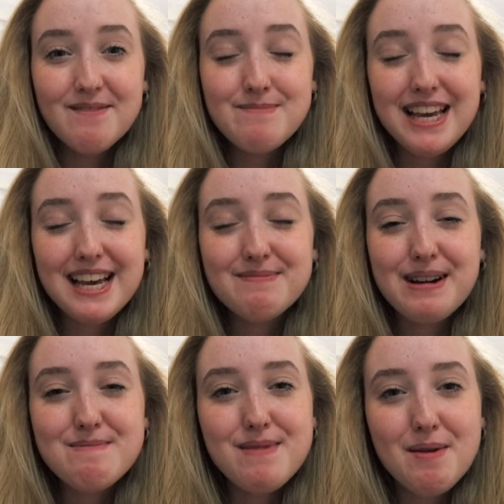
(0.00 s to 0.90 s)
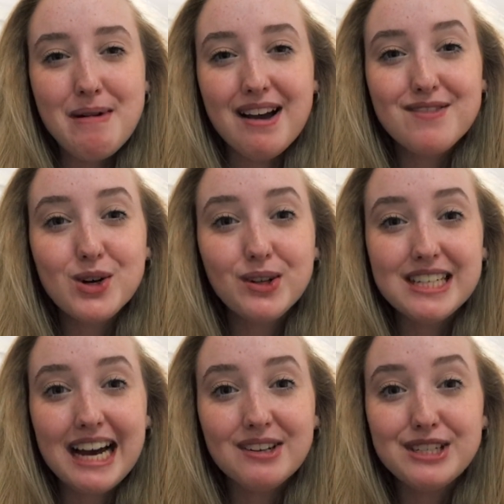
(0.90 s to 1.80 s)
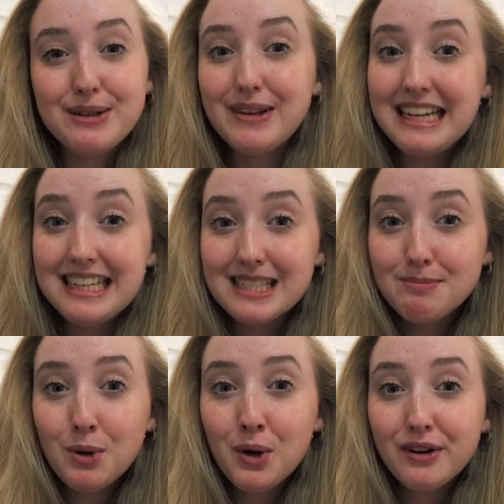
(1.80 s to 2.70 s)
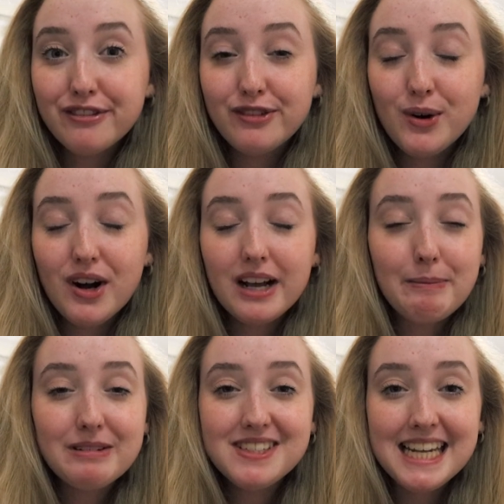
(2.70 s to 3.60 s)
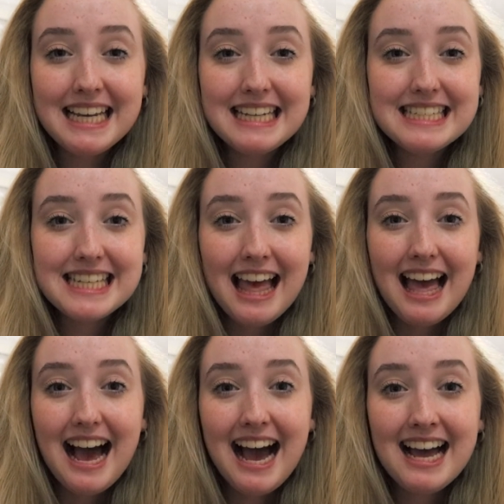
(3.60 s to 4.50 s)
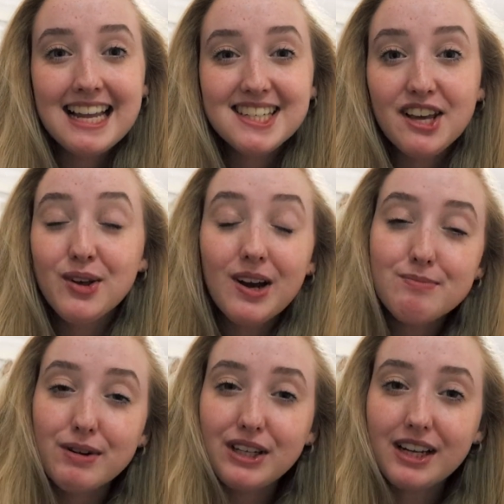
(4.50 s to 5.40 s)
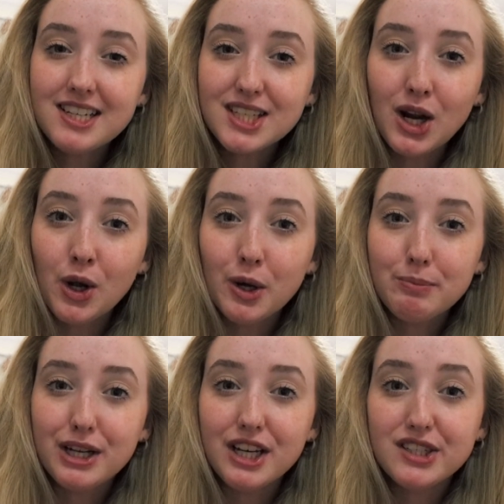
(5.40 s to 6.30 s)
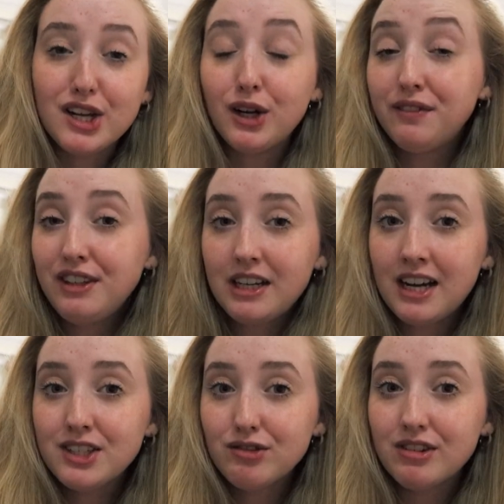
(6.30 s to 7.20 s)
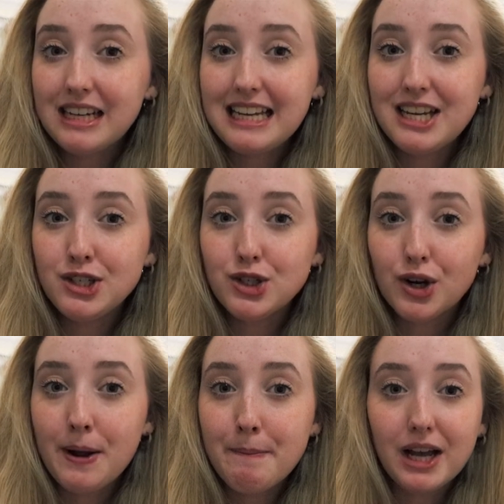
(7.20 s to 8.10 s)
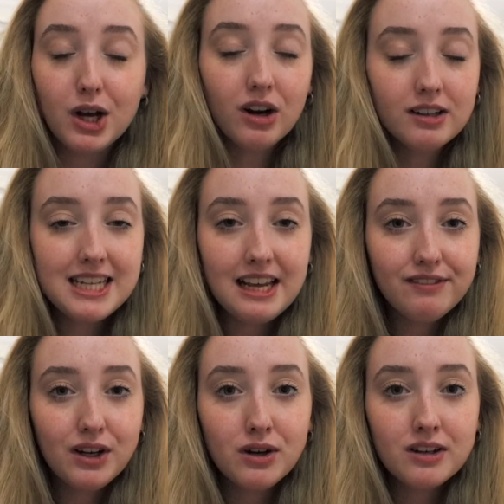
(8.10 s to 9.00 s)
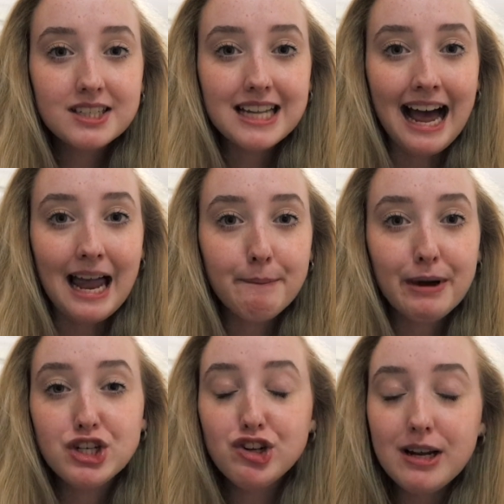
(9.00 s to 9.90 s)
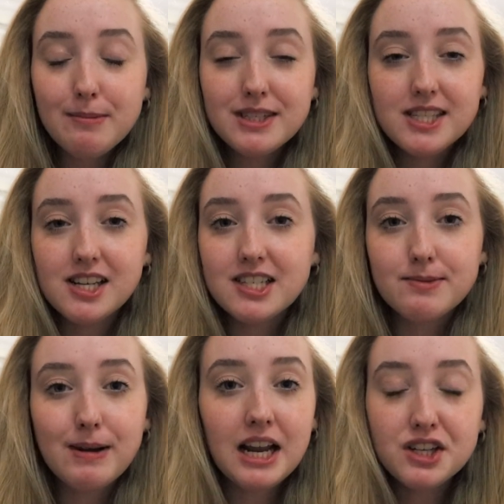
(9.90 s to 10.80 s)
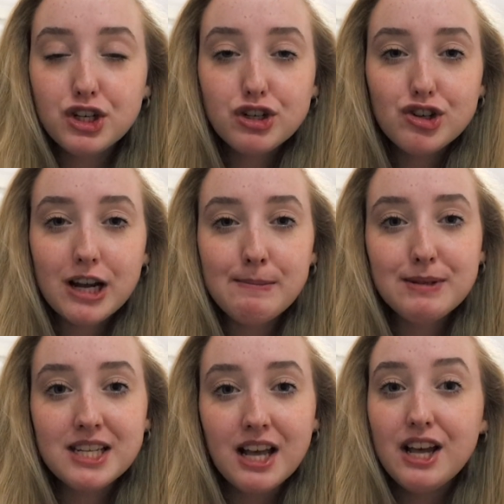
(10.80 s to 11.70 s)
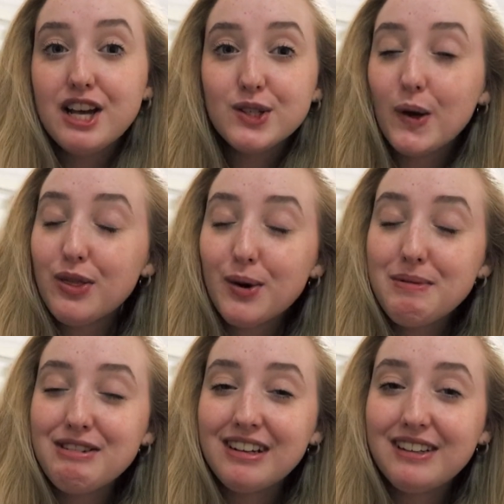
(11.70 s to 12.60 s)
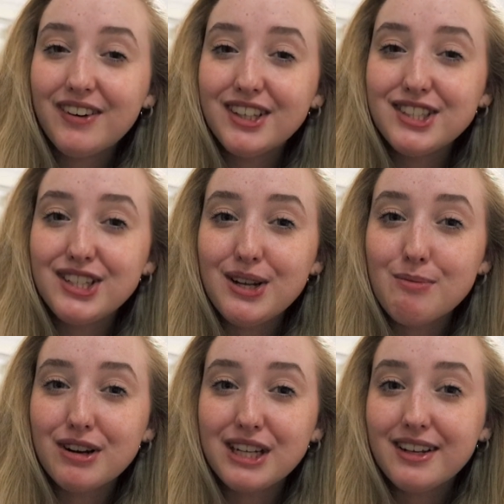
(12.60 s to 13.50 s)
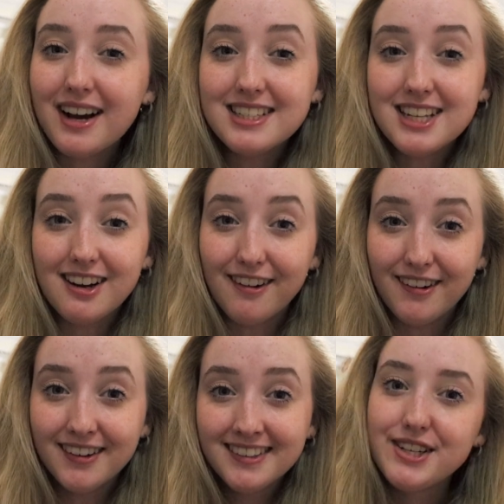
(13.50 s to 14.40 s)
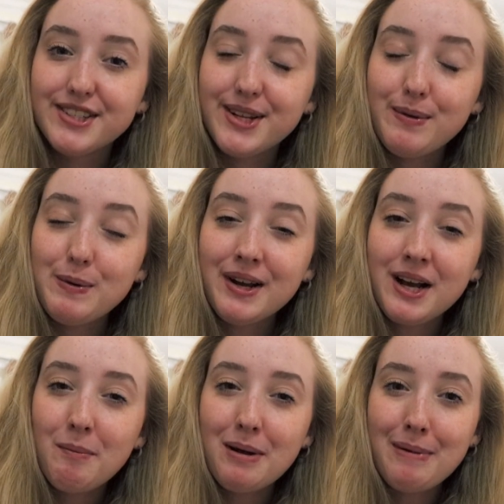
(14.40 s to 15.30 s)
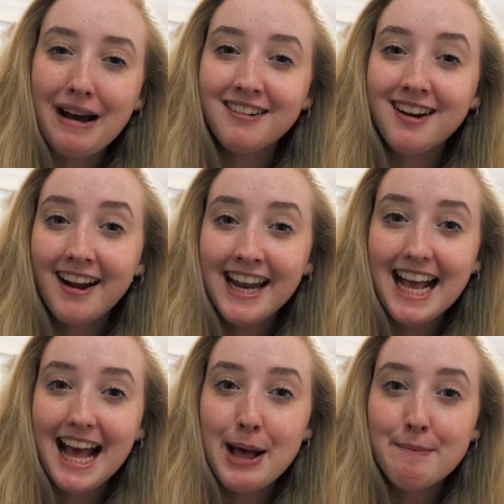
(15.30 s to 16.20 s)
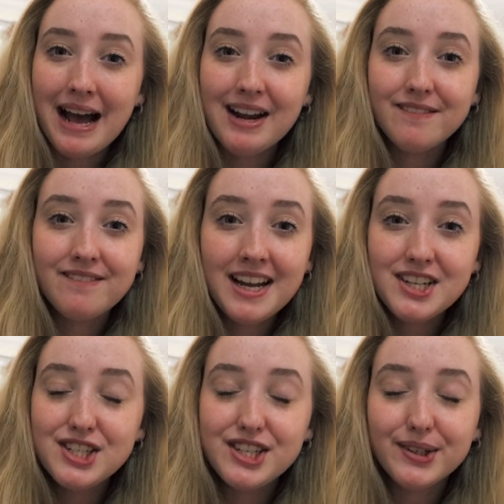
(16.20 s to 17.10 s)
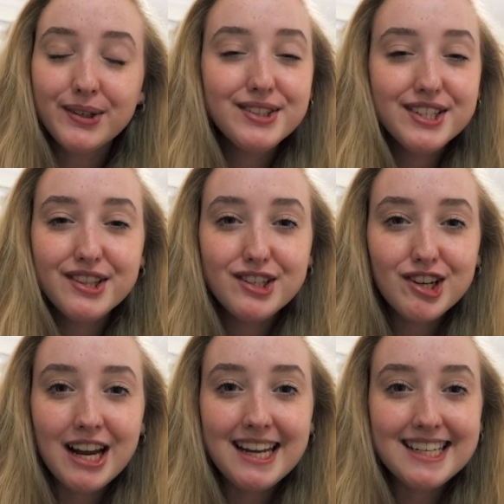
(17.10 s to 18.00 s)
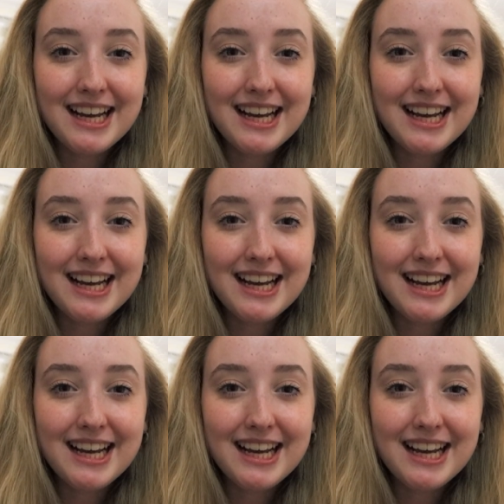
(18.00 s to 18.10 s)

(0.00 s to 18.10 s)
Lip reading: Me and my mum have gone down to Eastbourne for a couple of days and I thought I'd bring you guys along because a lot of you guys really enjoy my holiday vlogs and my trips, such as my London trips. So I thought it'd be really fun to bring you guys along. So we woke up at about 9 a.m. and ventured onto the train